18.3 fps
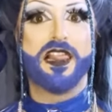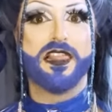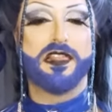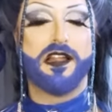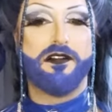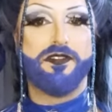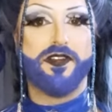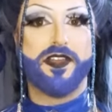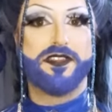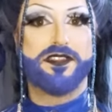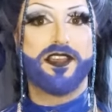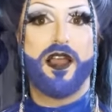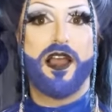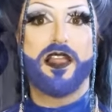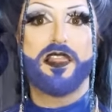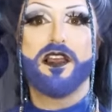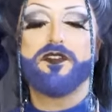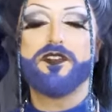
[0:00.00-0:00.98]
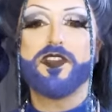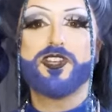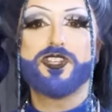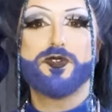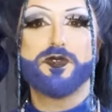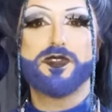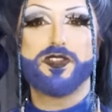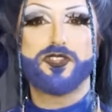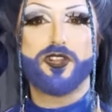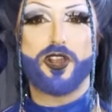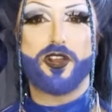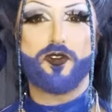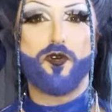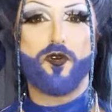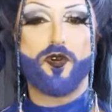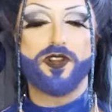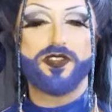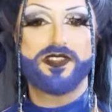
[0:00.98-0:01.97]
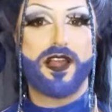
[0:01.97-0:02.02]
love it. I love that she was a dark
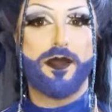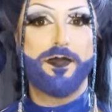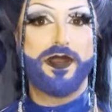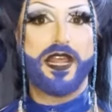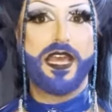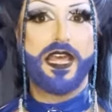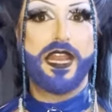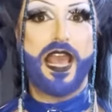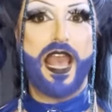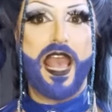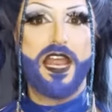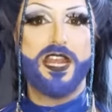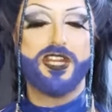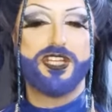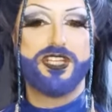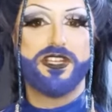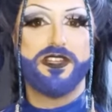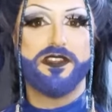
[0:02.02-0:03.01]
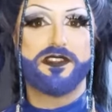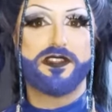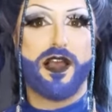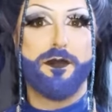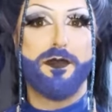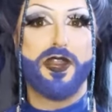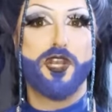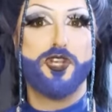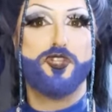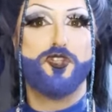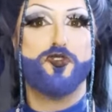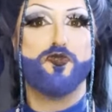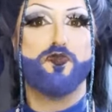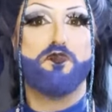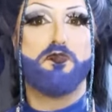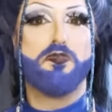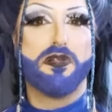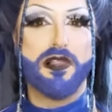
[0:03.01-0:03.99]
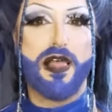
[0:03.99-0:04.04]
horse coming in, and she is coming to
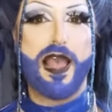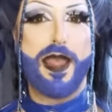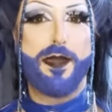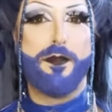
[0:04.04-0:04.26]
play,